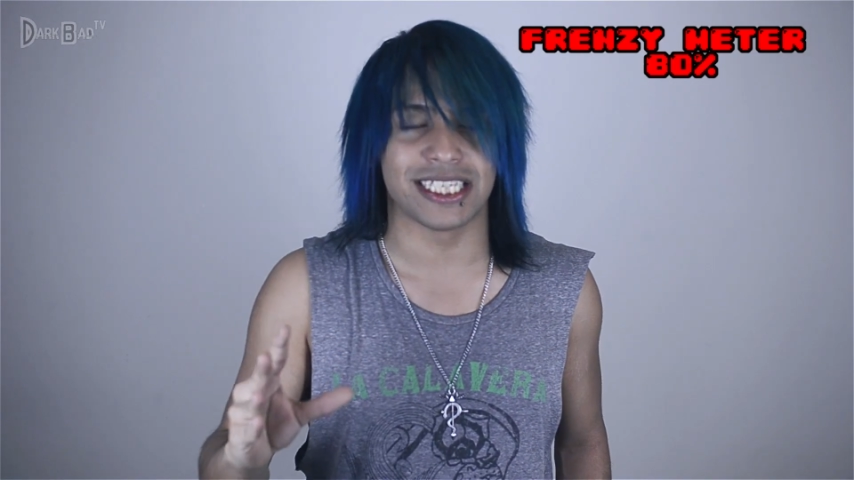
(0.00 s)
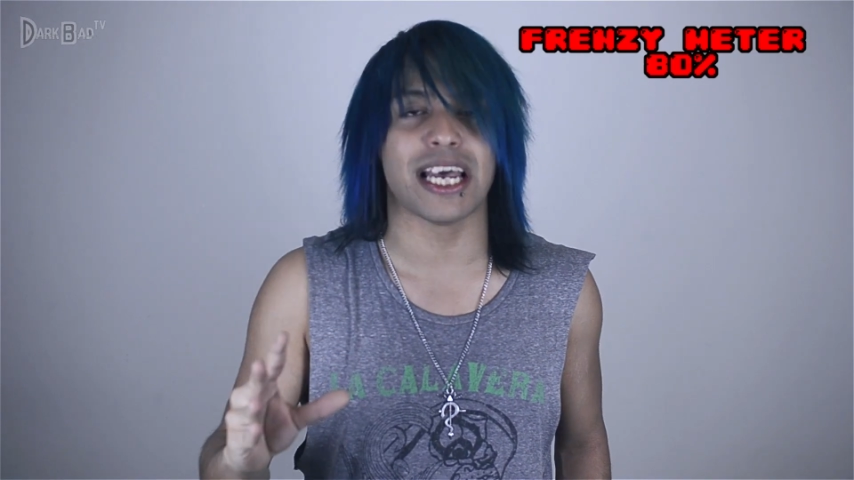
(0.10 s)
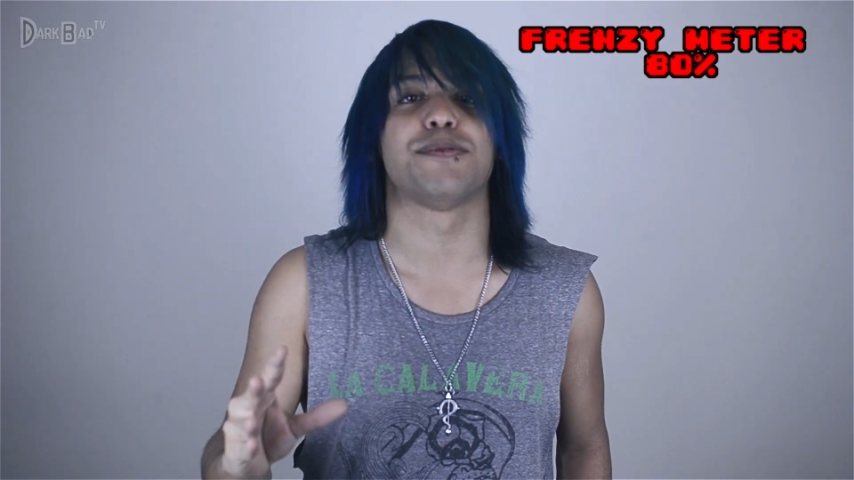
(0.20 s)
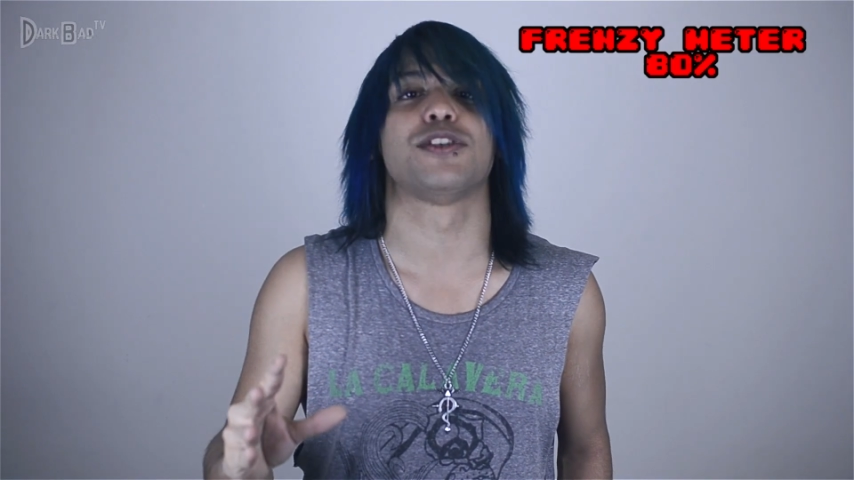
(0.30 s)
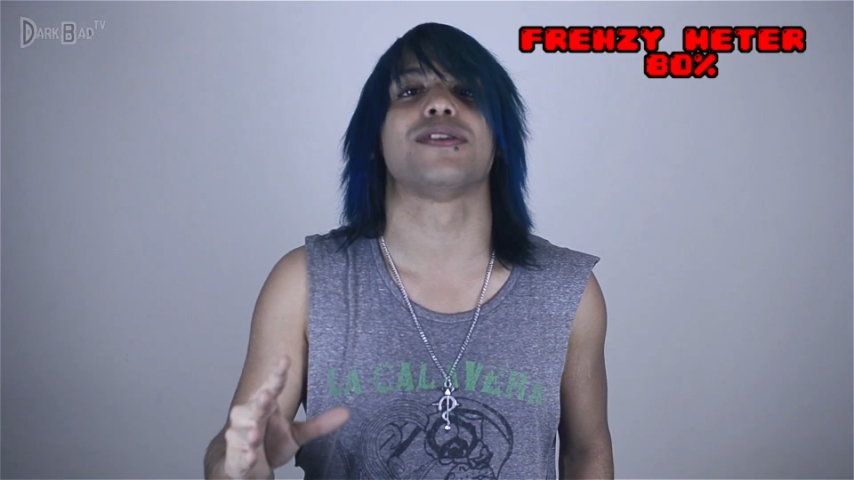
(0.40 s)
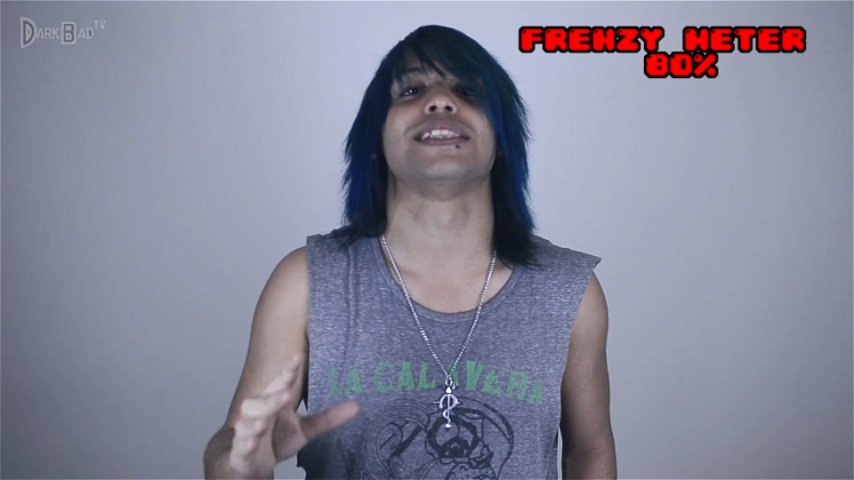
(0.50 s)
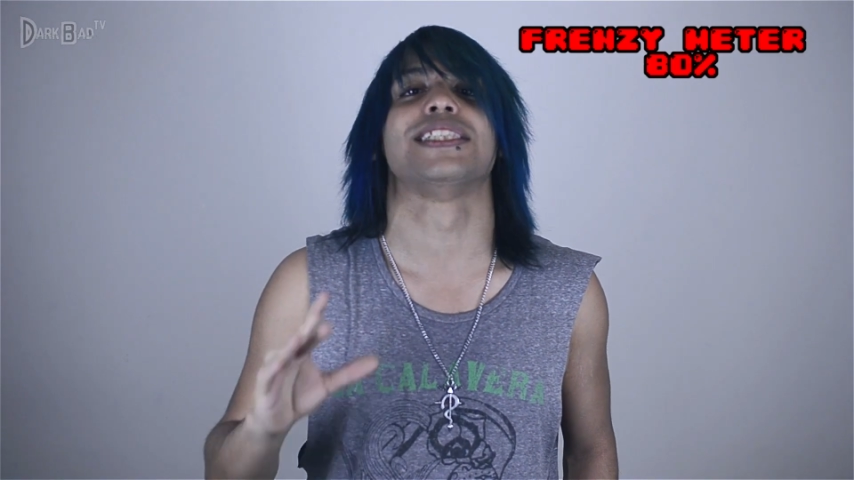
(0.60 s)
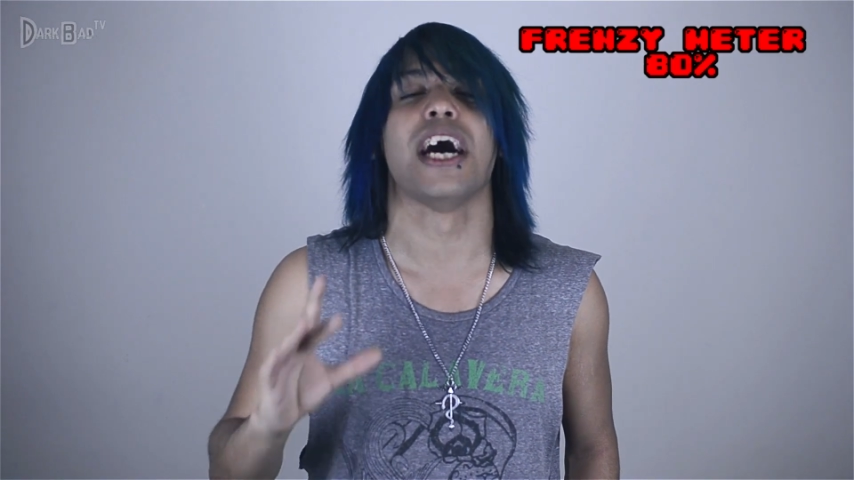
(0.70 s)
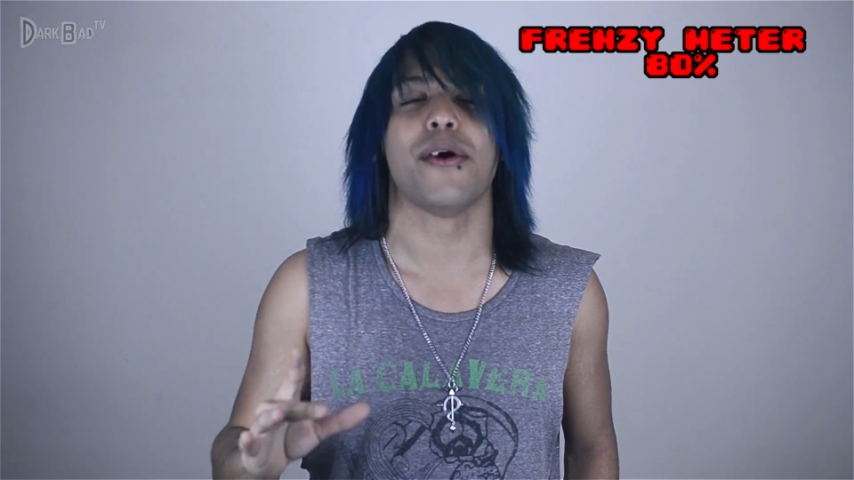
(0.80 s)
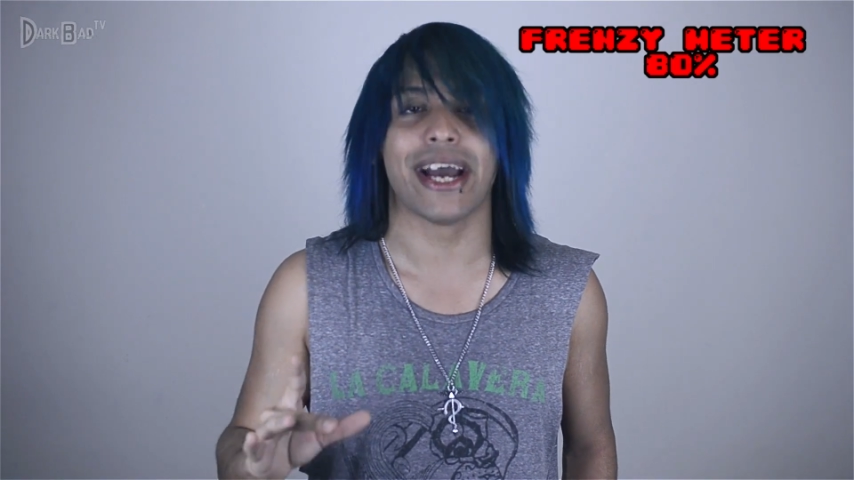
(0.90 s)
this episode
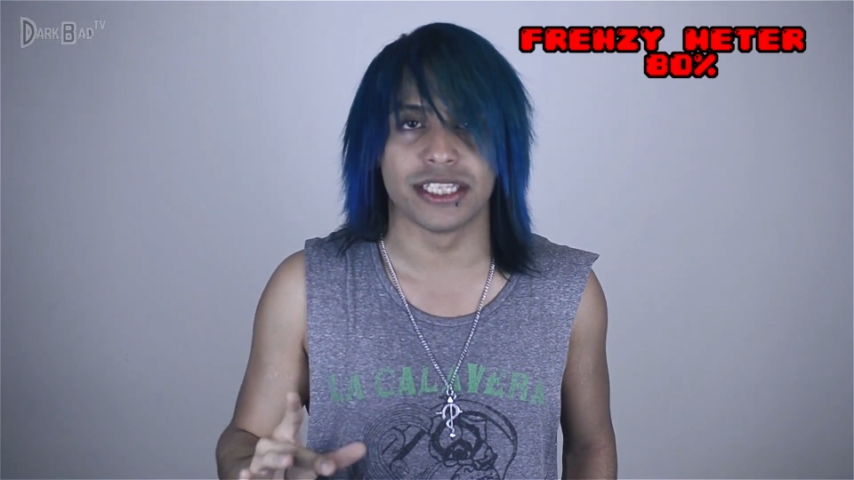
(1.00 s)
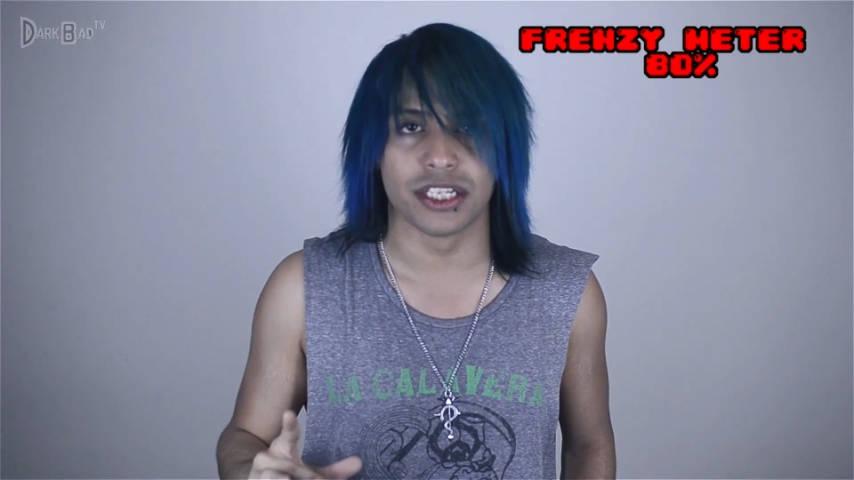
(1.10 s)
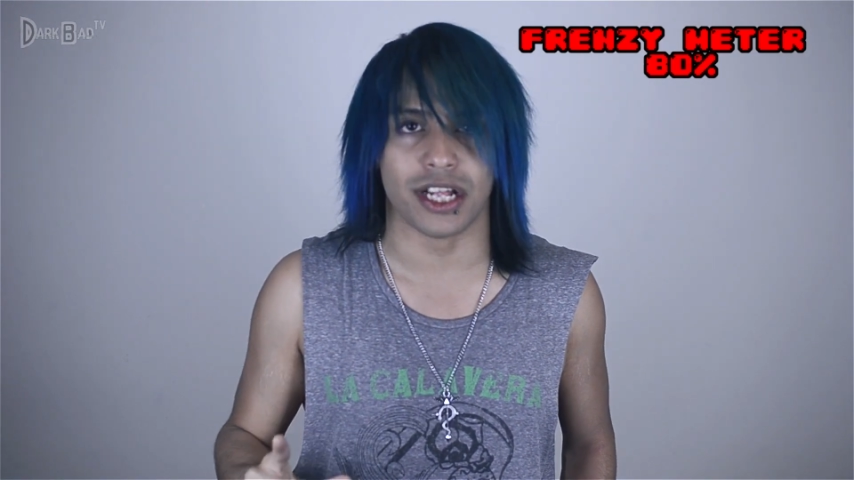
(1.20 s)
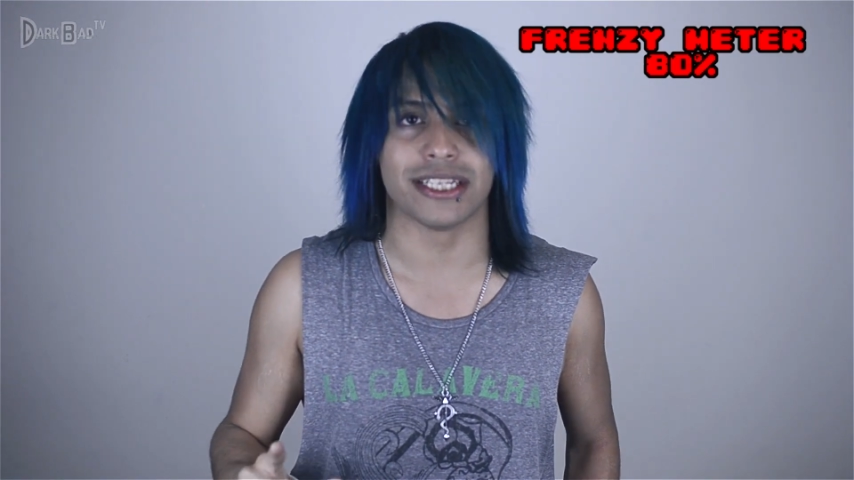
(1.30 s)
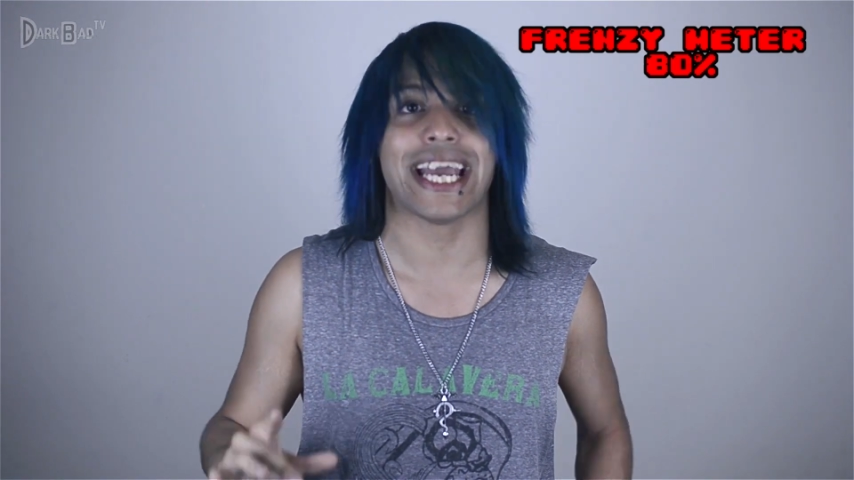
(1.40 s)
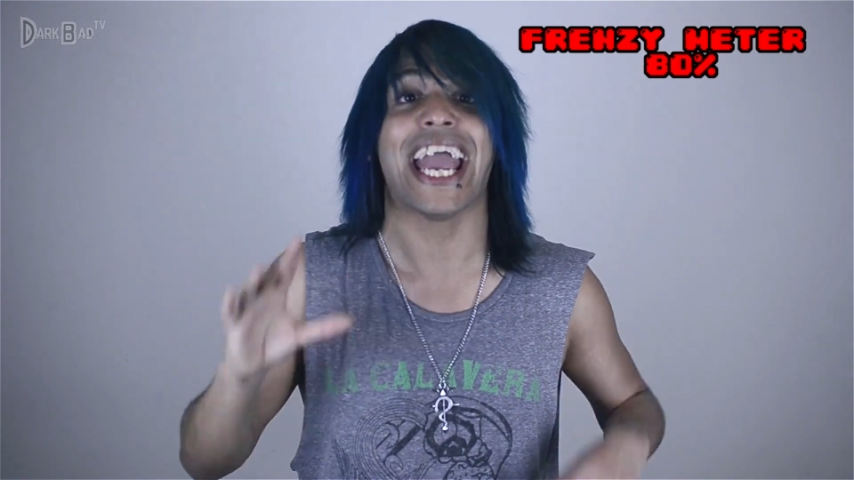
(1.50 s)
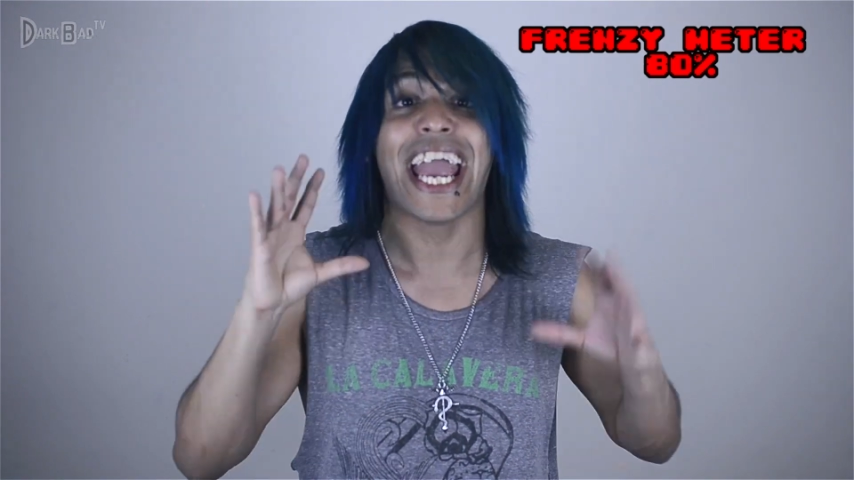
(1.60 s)
has now ended on